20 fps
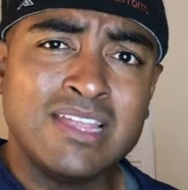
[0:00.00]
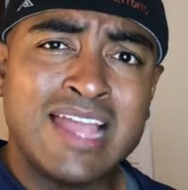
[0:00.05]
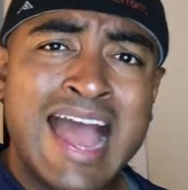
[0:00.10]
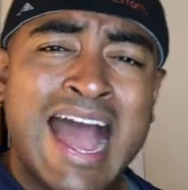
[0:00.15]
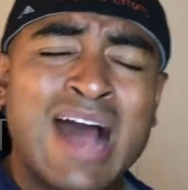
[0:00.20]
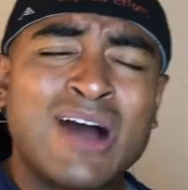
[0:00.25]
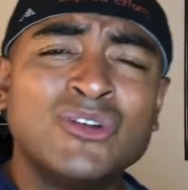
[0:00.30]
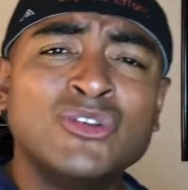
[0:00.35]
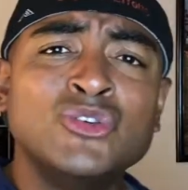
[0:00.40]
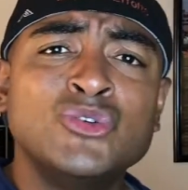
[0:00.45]

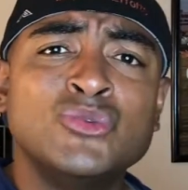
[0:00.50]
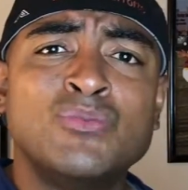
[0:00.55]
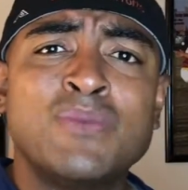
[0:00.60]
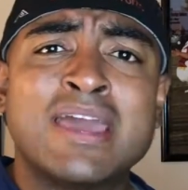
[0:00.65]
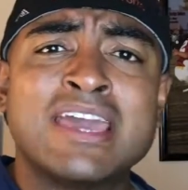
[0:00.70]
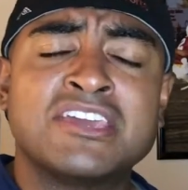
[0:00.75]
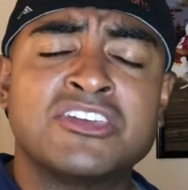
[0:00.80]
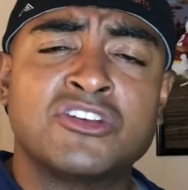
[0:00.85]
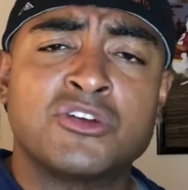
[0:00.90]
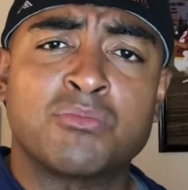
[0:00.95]
how to
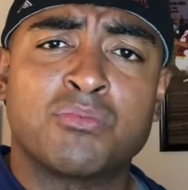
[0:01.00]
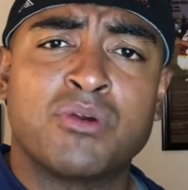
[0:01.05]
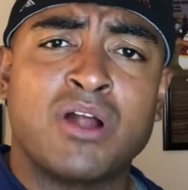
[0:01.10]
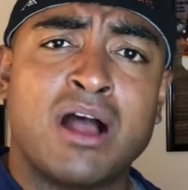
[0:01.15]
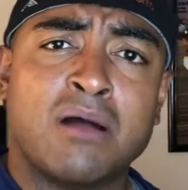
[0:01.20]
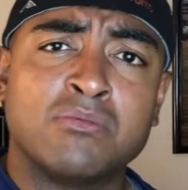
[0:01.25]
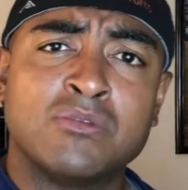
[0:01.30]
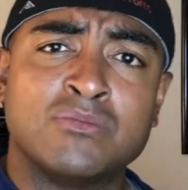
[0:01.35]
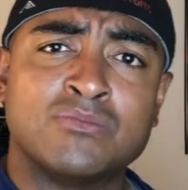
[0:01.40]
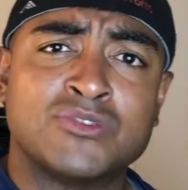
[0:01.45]
make your
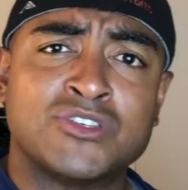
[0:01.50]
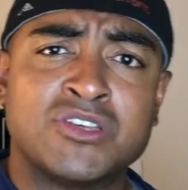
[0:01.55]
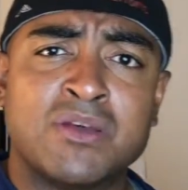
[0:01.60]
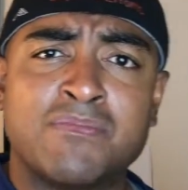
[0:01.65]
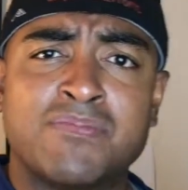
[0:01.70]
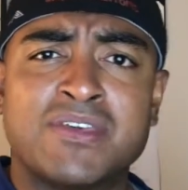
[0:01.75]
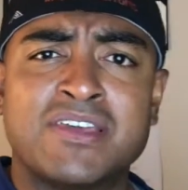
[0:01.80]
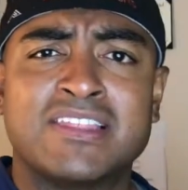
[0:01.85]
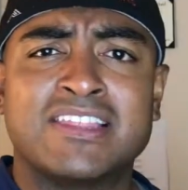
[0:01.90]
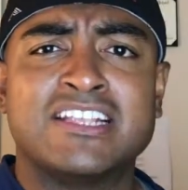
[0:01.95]
problem
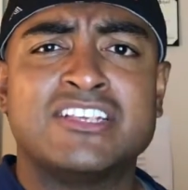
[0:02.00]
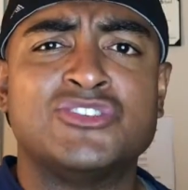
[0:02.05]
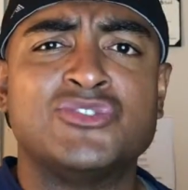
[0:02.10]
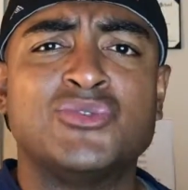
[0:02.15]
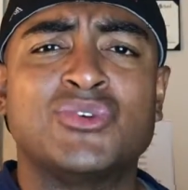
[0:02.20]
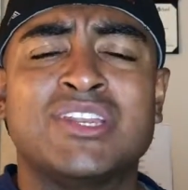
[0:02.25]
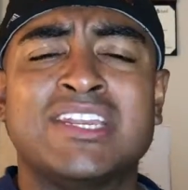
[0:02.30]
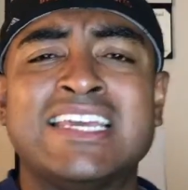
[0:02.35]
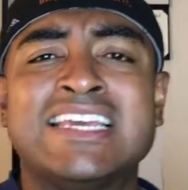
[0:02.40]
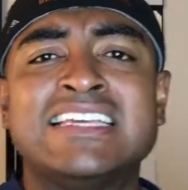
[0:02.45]
something that
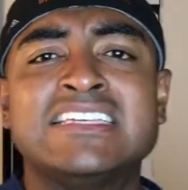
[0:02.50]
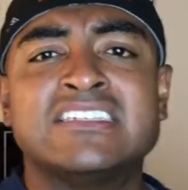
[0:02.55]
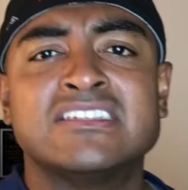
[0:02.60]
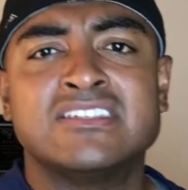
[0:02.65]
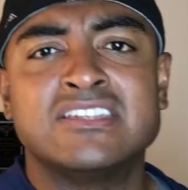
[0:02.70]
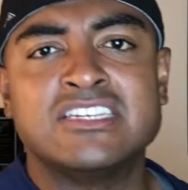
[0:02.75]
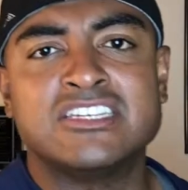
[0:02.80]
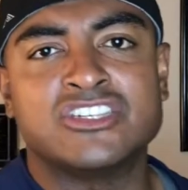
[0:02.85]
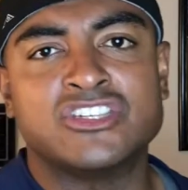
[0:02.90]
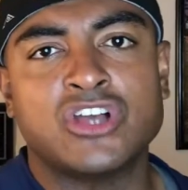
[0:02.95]
you can
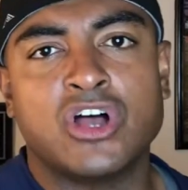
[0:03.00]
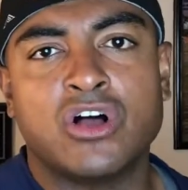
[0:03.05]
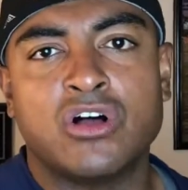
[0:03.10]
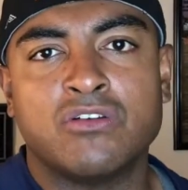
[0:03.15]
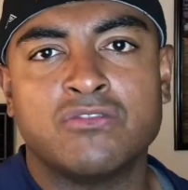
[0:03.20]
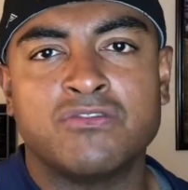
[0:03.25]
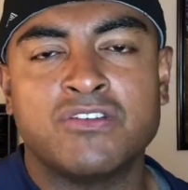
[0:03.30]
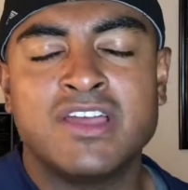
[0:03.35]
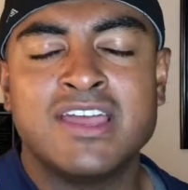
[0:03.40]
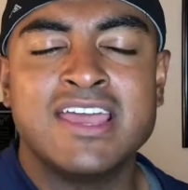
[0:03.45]
easily
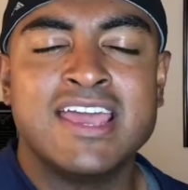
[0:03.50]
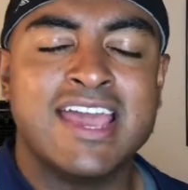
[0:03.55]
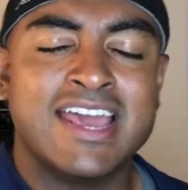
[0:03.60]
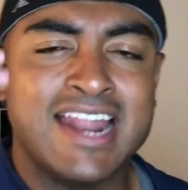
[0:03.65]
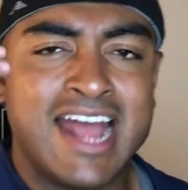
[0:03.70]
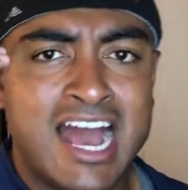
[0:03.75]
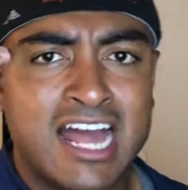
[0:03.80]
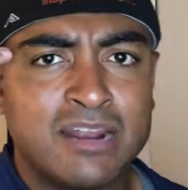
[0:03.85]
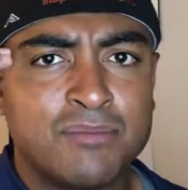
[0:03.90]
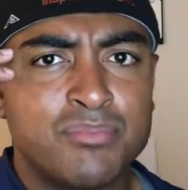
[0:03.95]
solve,
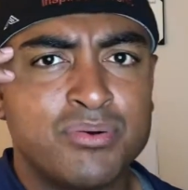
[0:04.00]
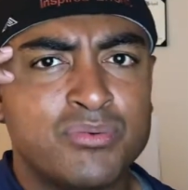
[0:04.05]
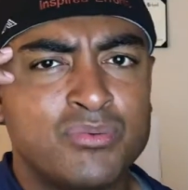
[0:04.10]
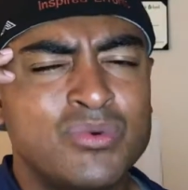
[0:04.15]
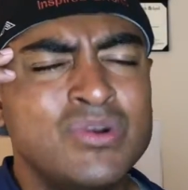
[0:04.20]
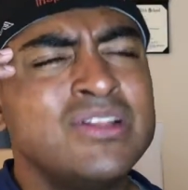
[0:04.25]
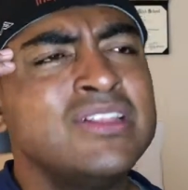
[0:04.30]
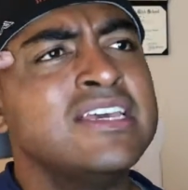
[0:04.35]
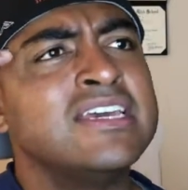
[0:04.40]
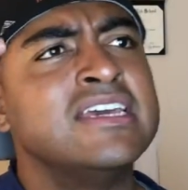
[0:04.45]
and how
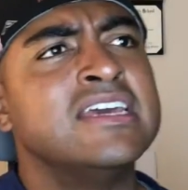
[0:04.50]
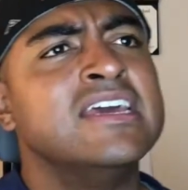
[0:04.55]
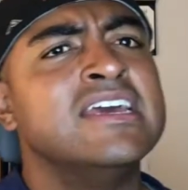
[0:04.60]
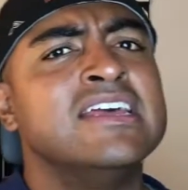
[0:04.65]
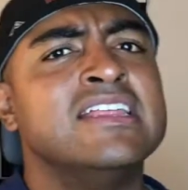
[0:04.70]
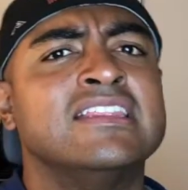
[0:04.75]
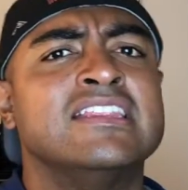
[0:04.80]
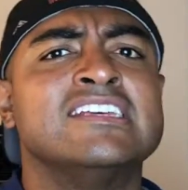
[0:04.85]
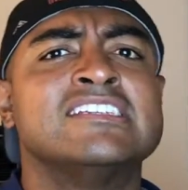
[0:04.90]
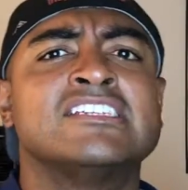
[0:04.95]
to
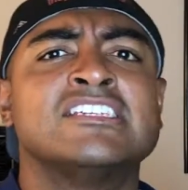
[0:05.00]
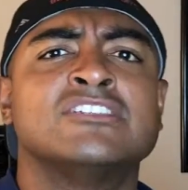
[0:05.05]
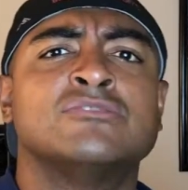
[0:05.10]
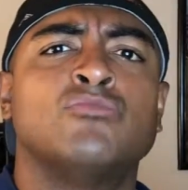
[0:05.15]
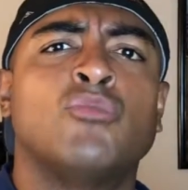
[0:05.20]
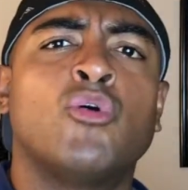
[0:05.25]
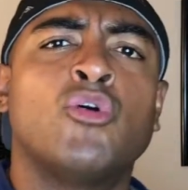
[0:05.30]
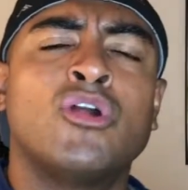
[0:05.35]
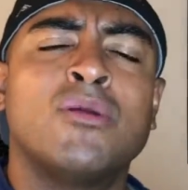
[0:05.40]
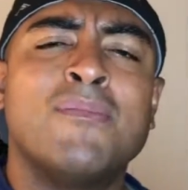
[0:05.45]
this is
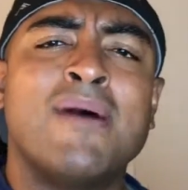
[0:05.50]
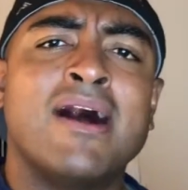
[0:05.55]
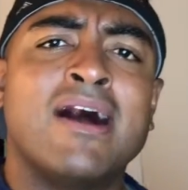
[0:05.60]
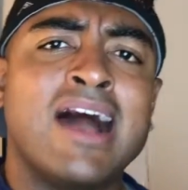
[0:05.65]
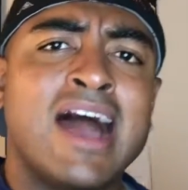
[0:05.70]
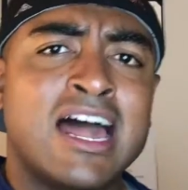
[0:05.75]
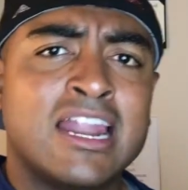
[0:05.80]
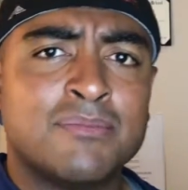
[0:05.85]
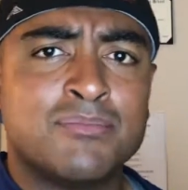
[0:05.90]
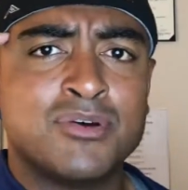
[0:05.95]
more about
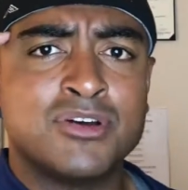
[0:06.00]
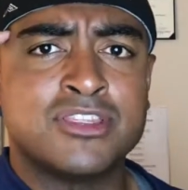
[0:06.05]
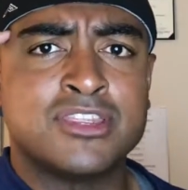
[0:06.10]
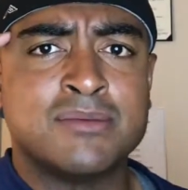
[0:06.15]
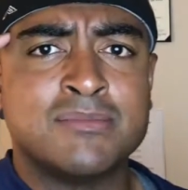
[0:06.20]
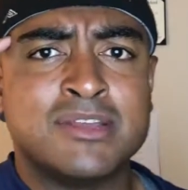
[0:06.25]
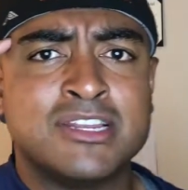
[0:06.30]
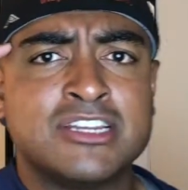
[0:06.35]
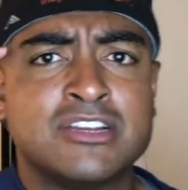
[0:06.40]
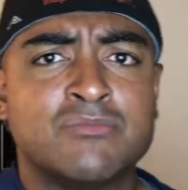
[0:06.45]
how to put
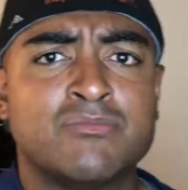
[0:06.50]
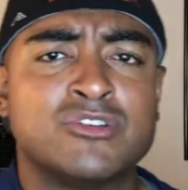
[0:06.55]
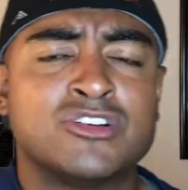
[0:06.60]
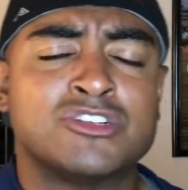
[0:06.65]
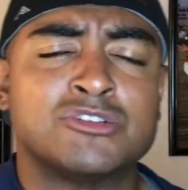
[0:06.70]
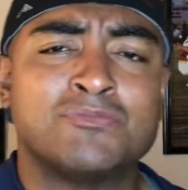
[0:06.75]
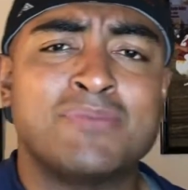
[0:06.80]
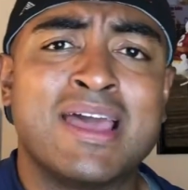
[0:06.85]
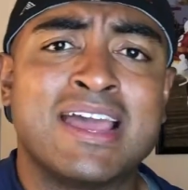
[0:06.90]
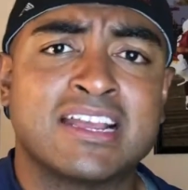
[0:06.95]
them into
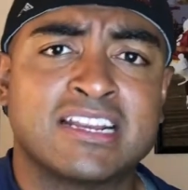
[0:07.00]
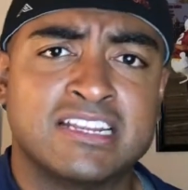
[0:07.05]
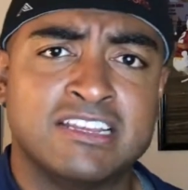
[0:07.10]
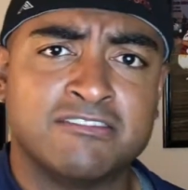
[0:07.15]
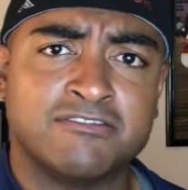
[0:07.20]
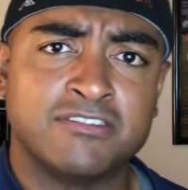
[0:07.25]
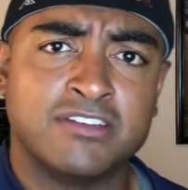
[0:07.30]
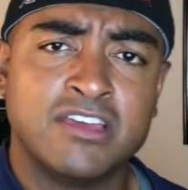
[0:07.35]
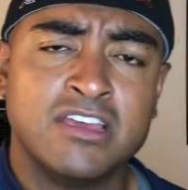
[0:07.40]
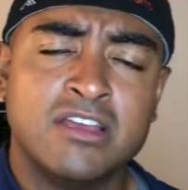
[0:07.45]

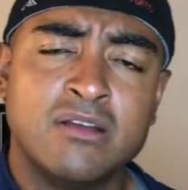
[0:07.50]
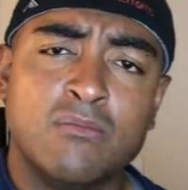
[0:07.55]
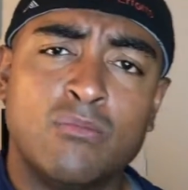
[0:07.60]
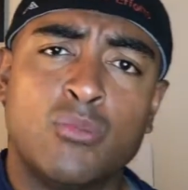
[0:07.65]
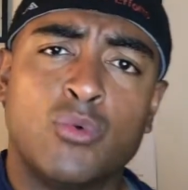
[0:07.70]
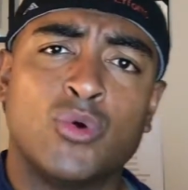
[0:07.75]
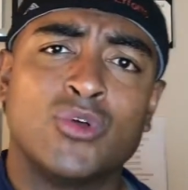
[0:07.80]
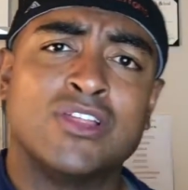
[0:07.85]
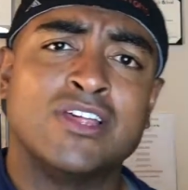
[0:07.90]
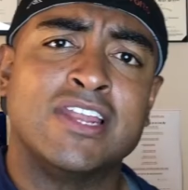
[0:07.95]
perspective
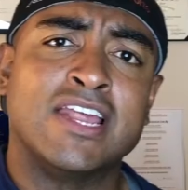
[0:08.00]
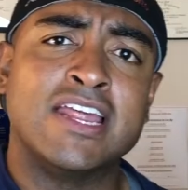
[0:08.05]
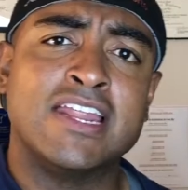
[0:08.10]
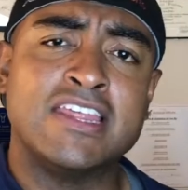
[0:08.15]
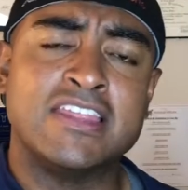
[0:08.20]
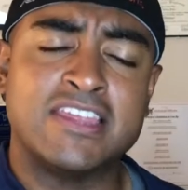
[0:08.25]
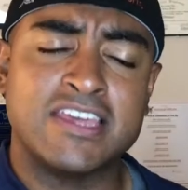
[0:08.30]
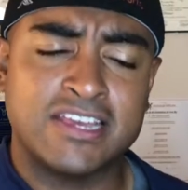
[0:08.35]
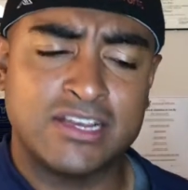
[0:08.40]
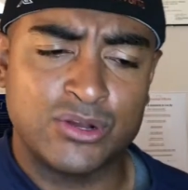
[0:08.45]
more than
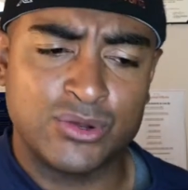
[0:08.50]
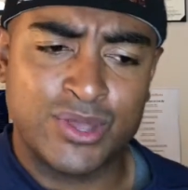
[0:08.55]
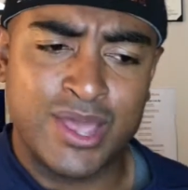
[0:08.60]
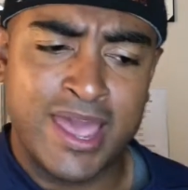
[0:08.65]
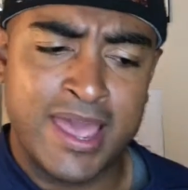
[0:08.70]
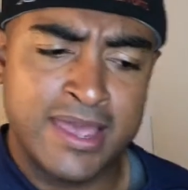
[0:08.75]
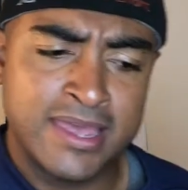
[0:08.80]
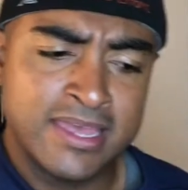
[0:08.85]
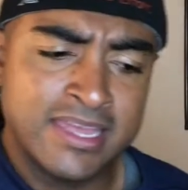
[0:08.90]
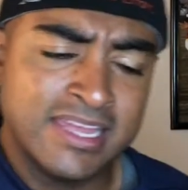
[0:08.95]
anything,
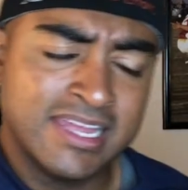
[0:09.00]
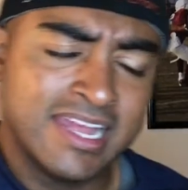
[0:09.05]
okay?